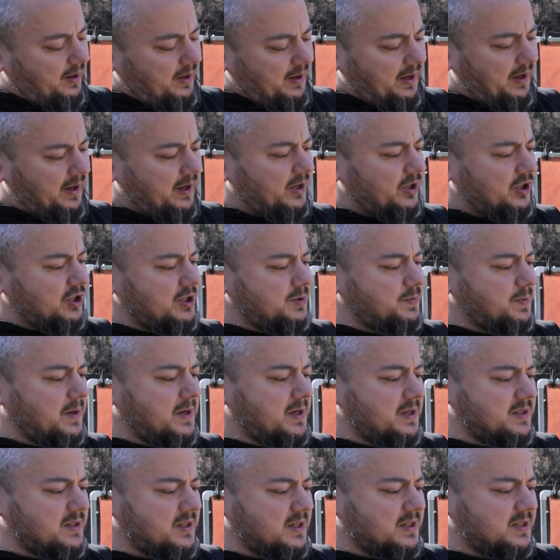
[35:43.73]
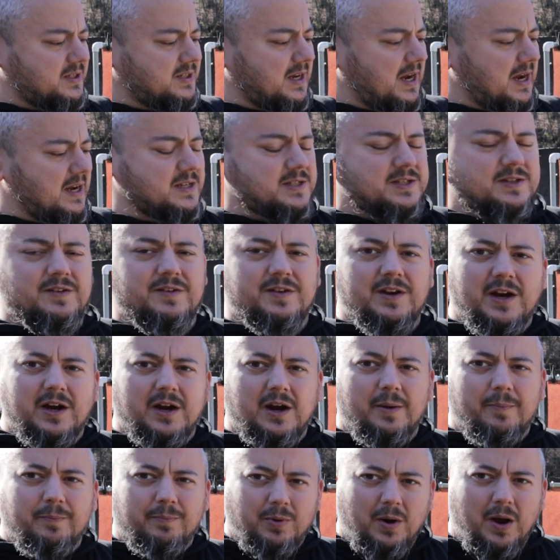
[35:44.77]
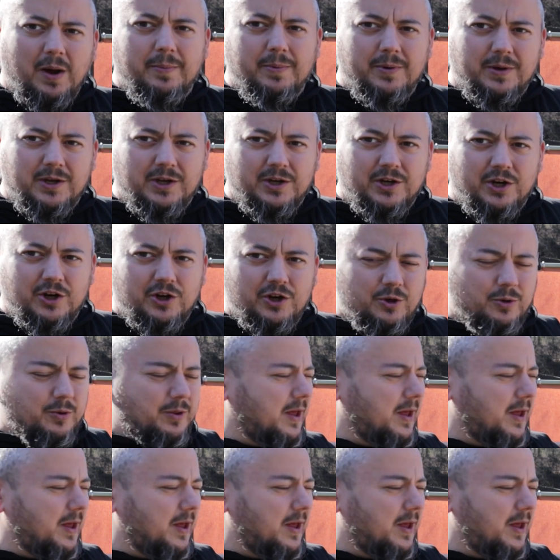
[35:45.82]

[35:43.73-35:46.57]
And just because of the size of the tear, I'm probably going to do